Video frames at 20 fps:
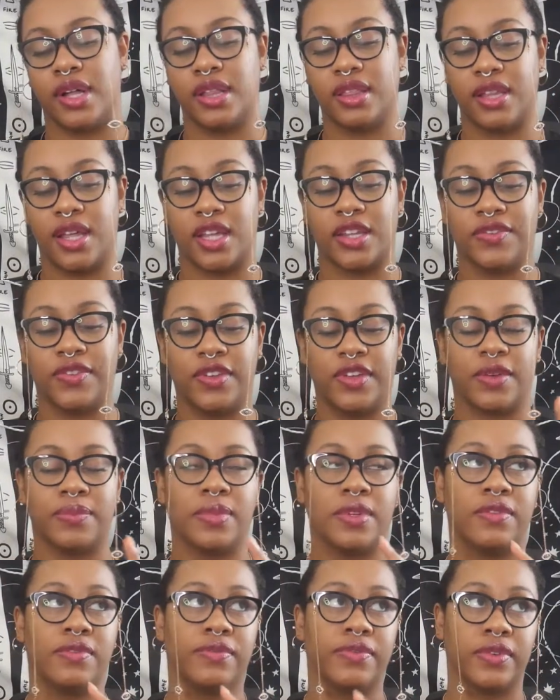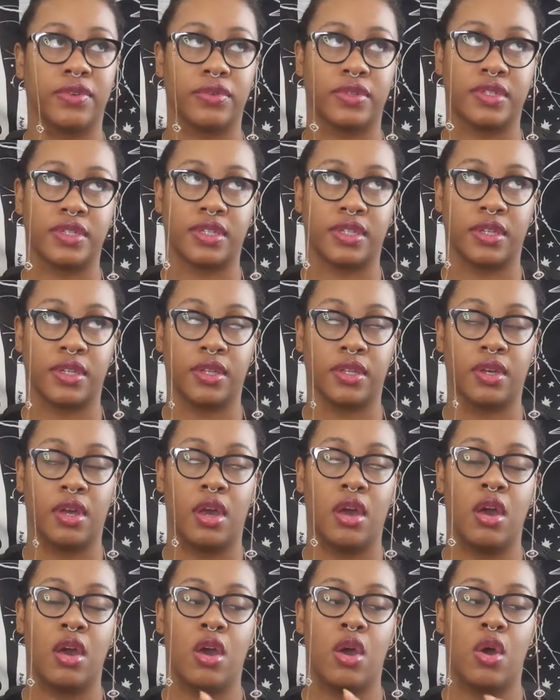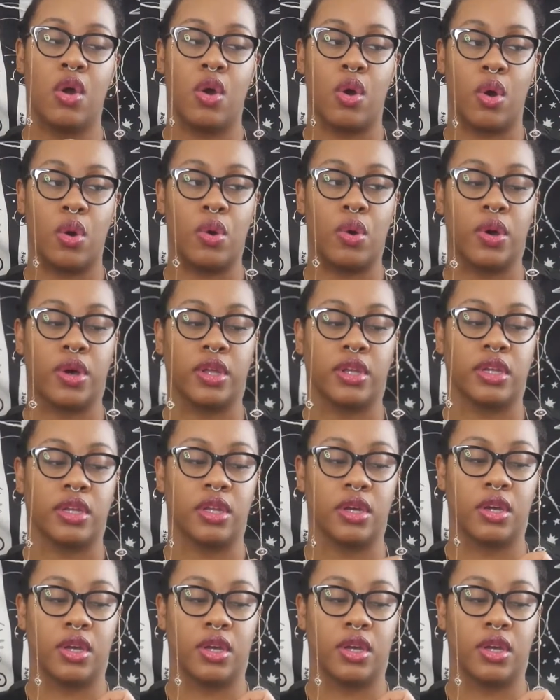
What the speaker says: A lot of you have been focusing on